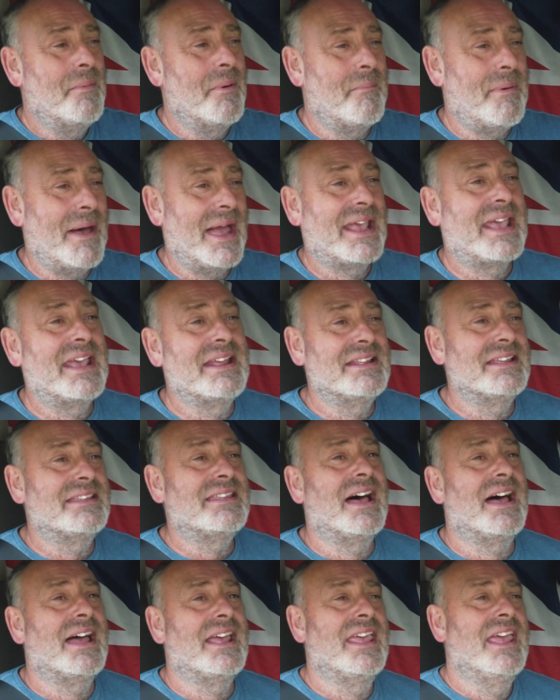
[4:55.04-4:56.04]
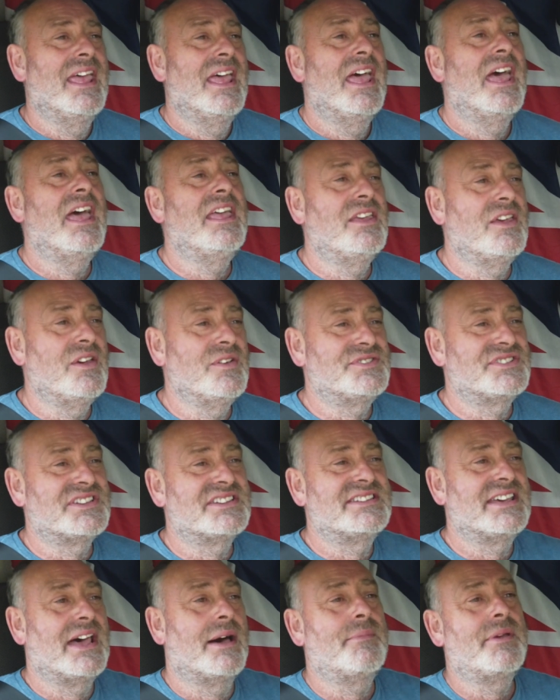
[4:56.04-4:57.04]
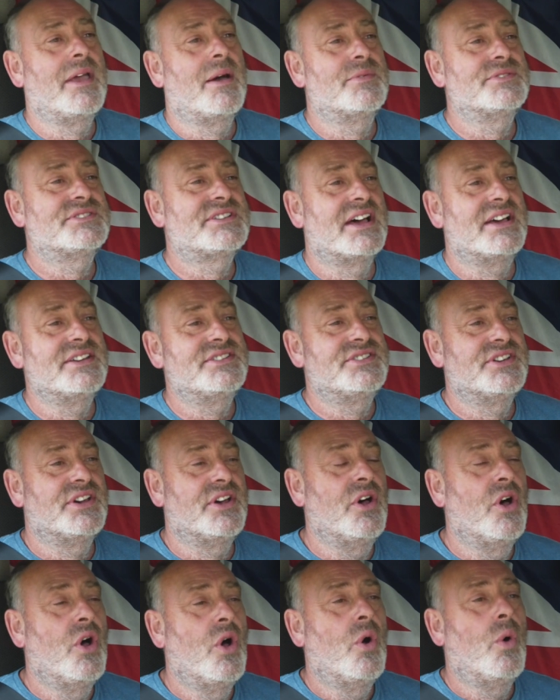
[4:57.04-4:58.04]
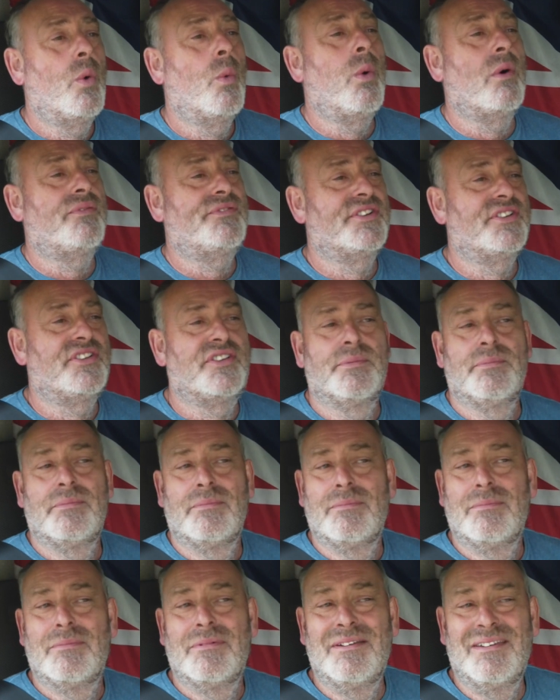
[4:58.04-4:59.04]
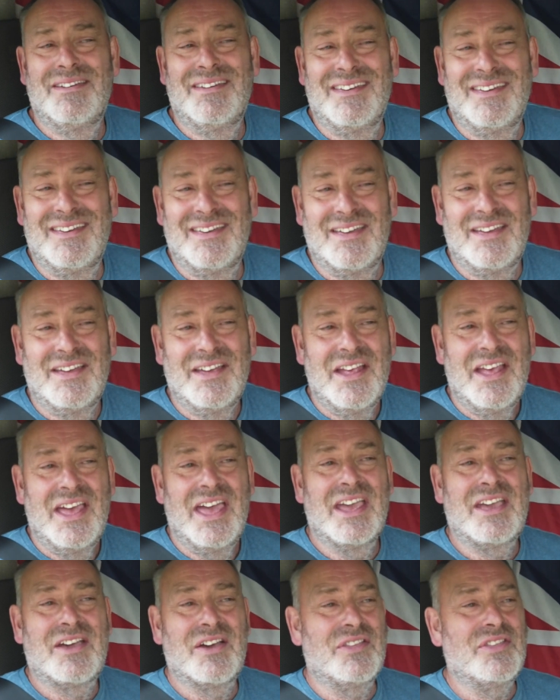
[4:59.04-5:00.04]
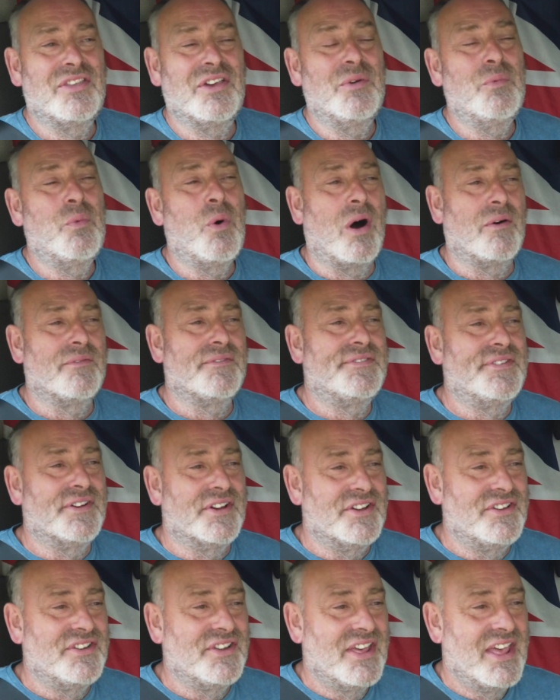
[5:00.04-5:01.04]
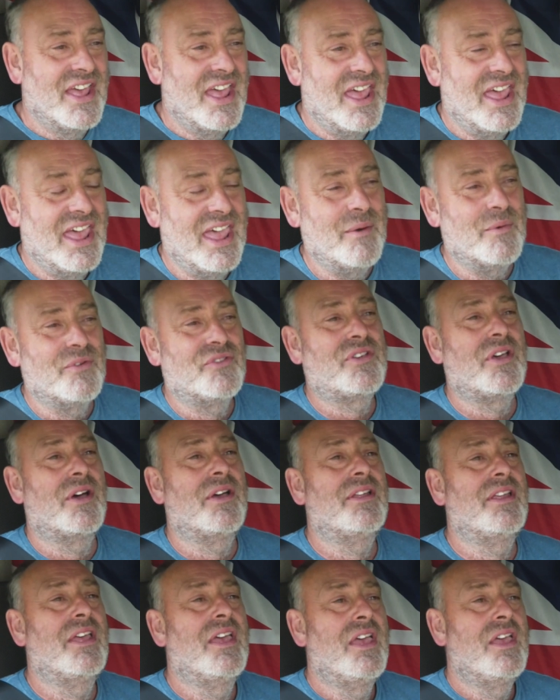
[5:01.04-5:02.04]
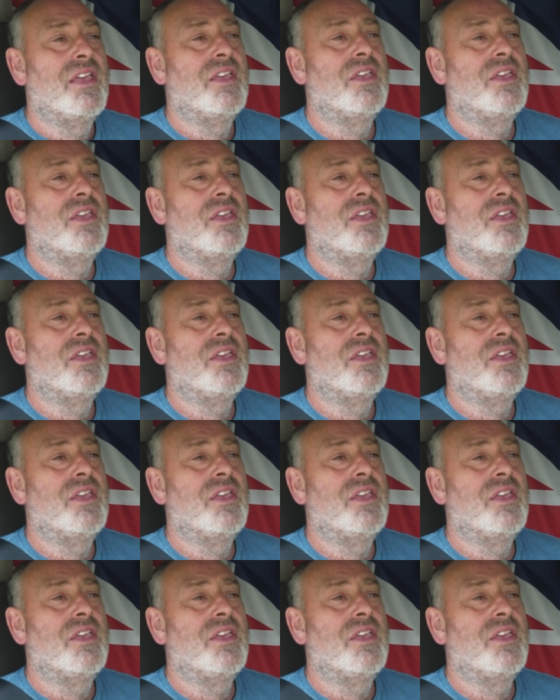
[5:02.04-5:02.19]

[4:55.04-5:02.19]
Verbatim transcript: But back in the day, it used to tell me I was going to Wofford. It couldn't do Watford. It was going.